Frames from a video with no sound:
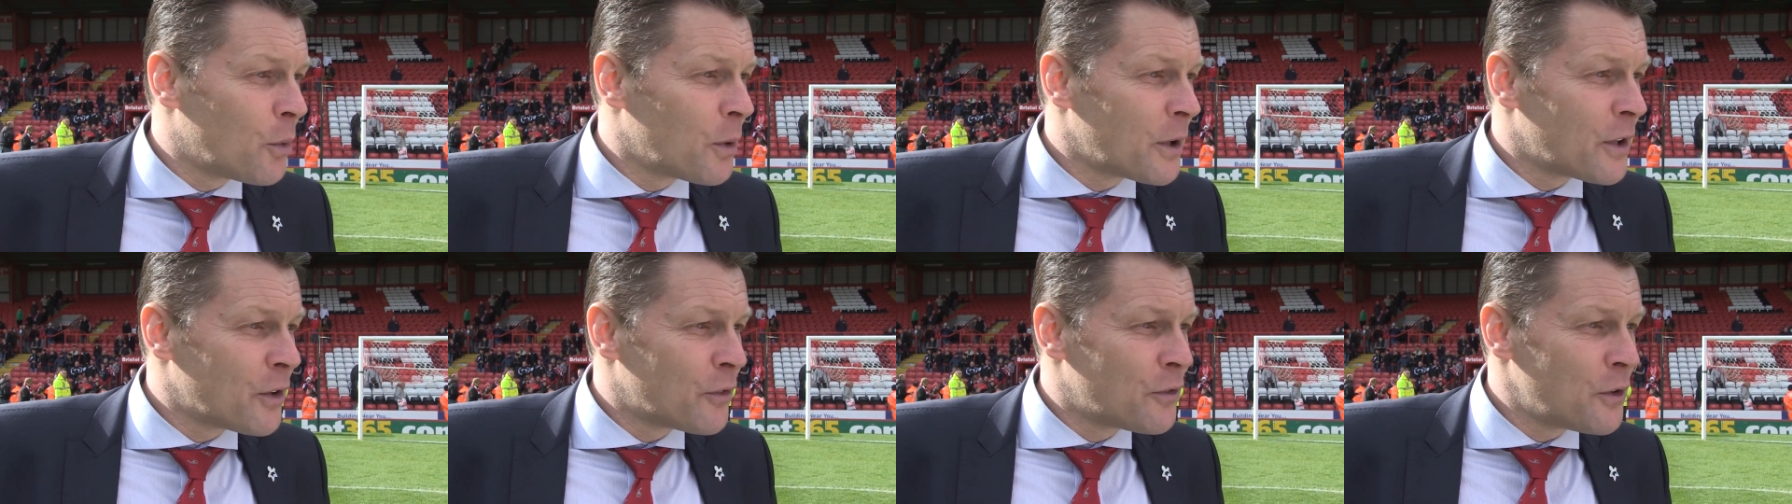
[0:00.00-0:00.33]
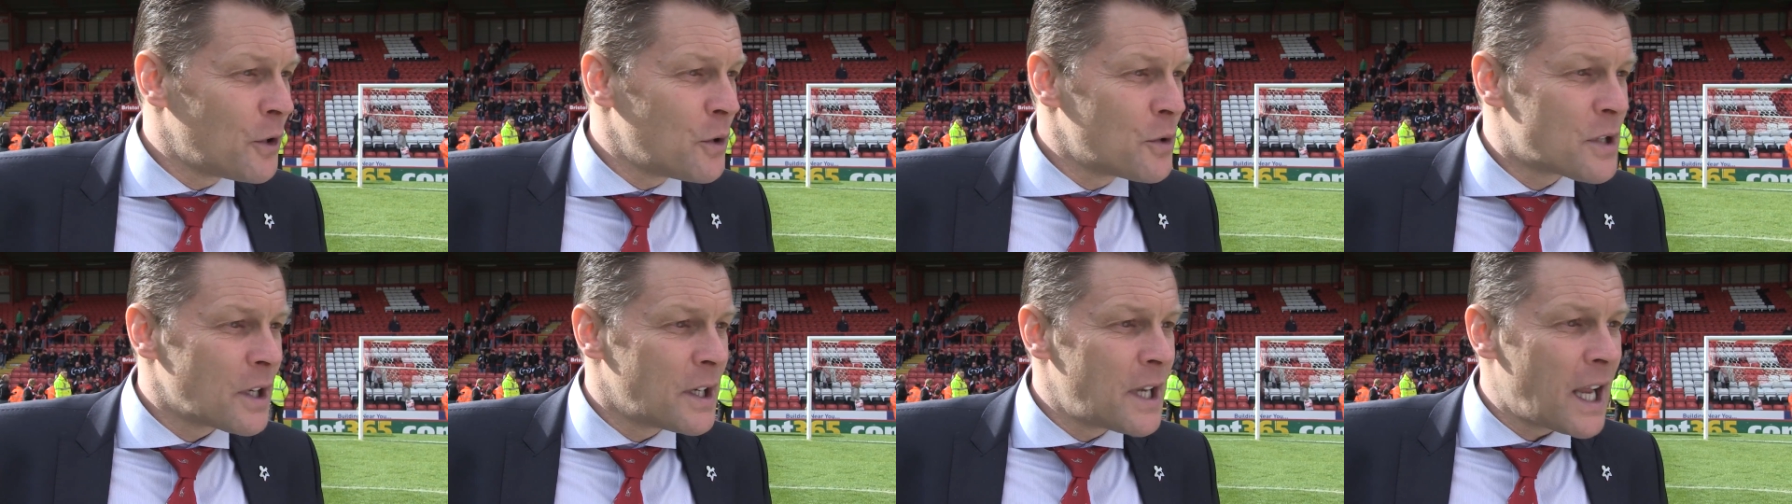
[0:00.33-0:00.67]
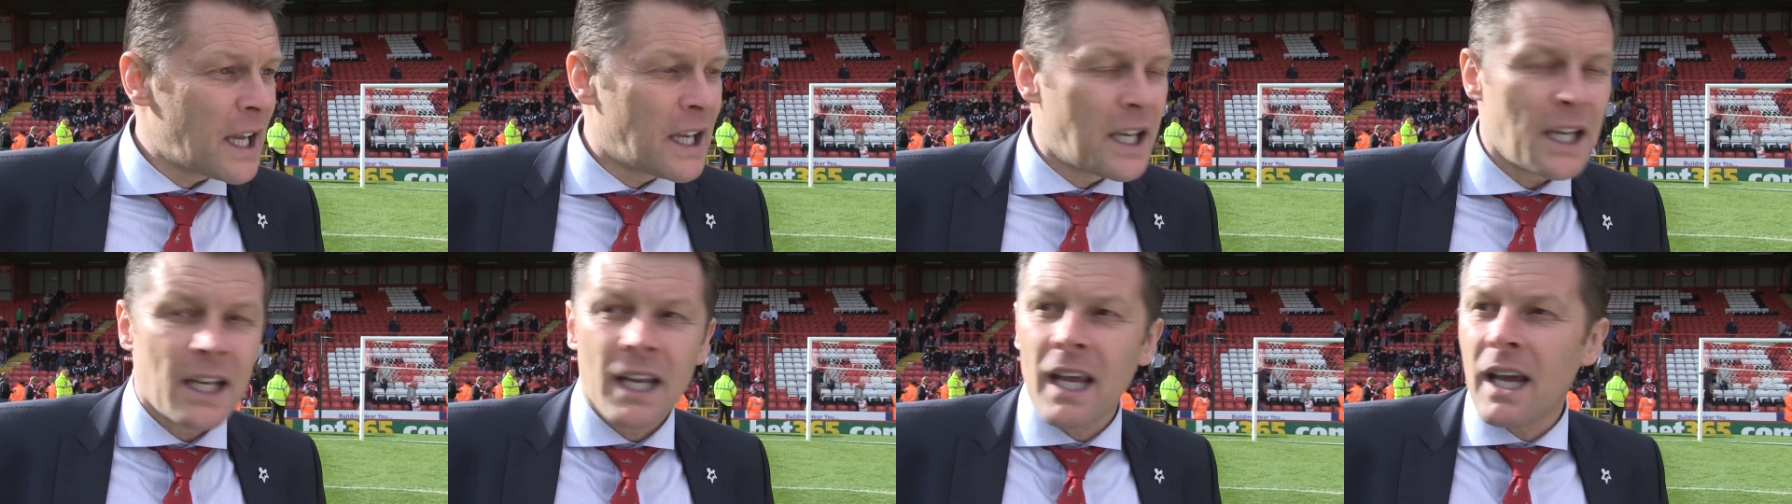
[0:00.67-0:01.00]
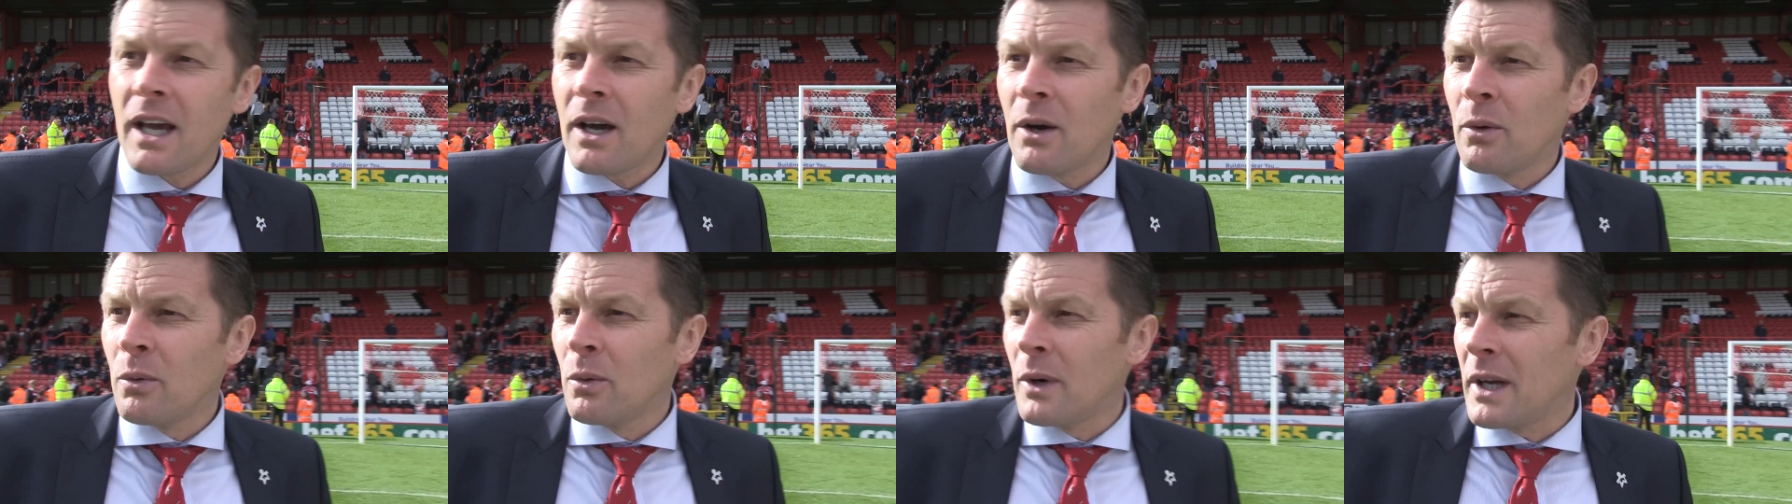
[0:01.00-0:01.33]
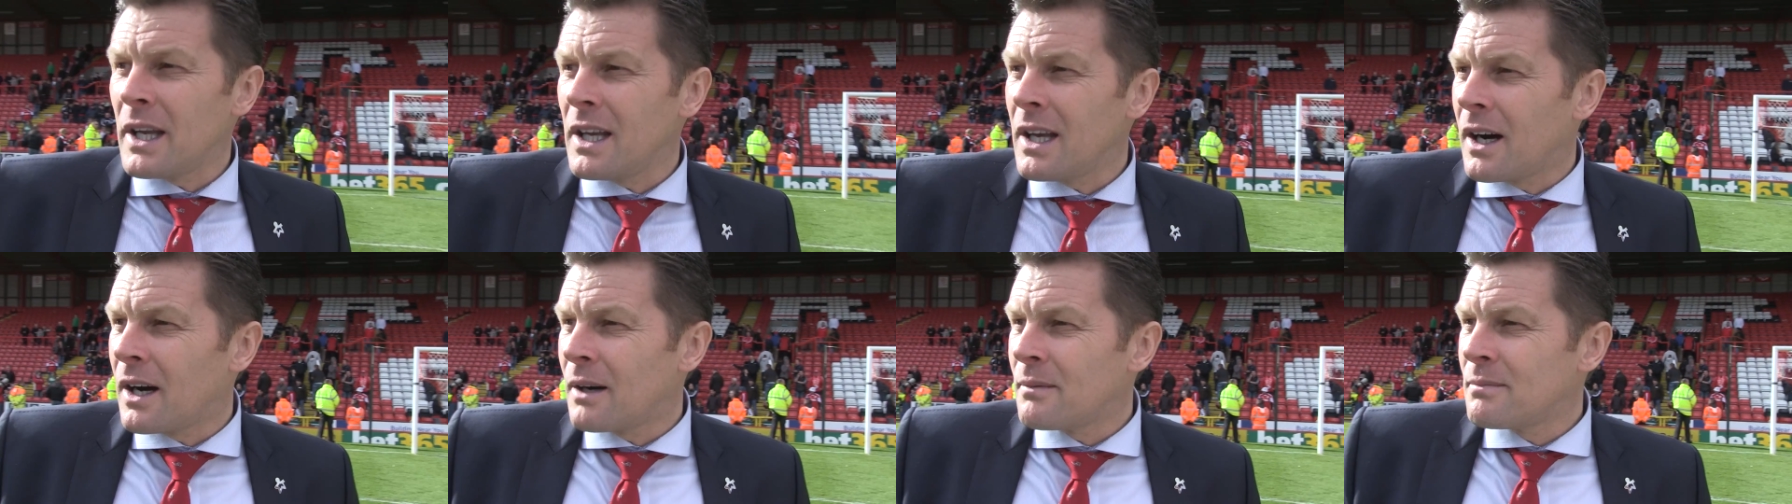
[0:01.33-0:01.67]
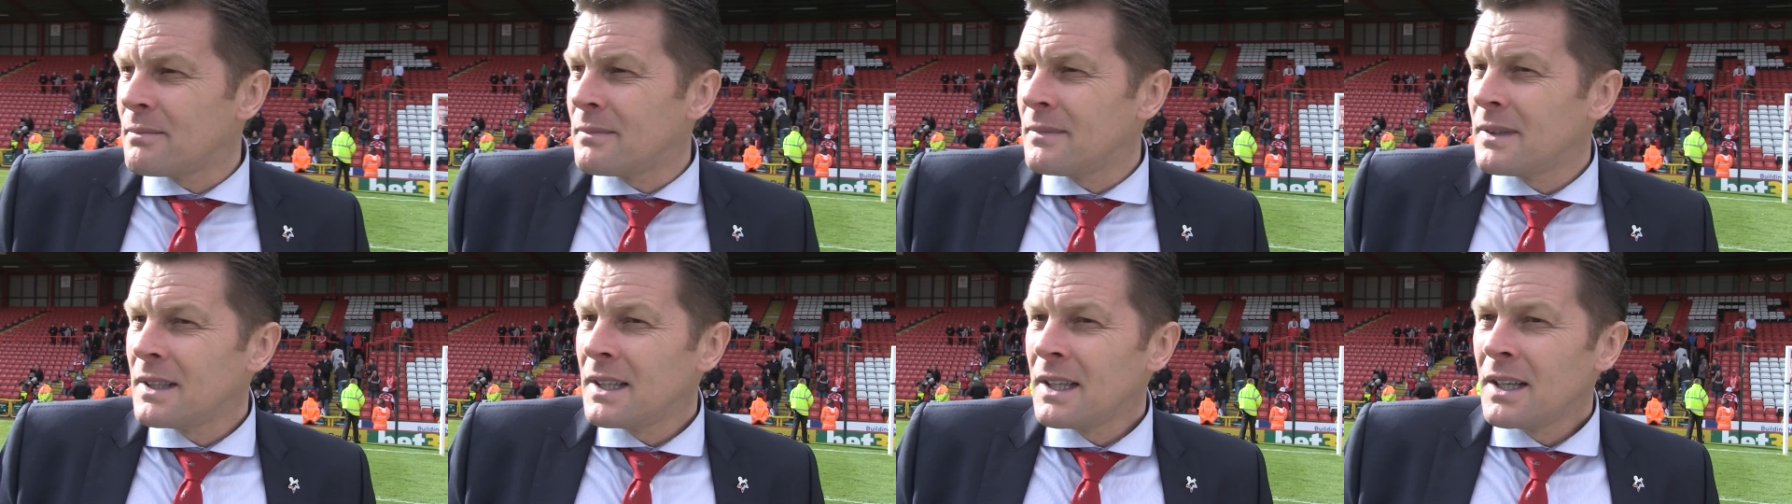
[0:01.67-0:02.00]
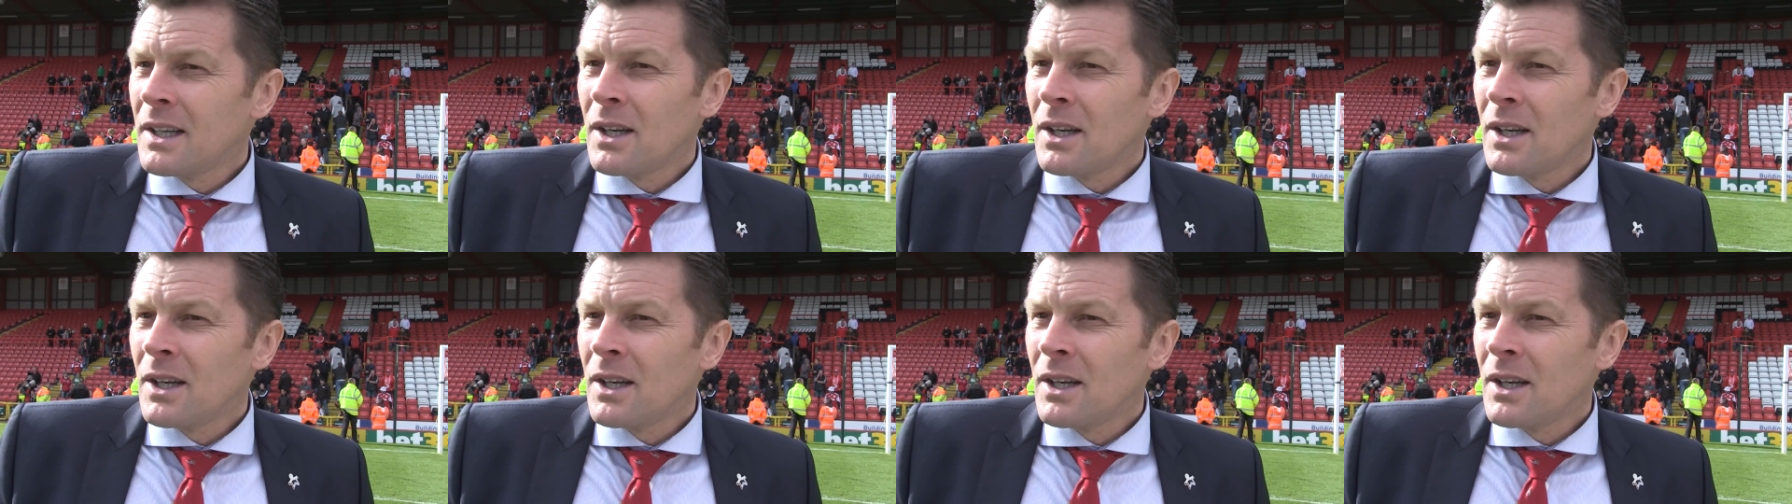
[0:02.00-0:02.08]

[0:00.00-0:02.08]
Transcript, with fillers: with a view to nicking it, and we um,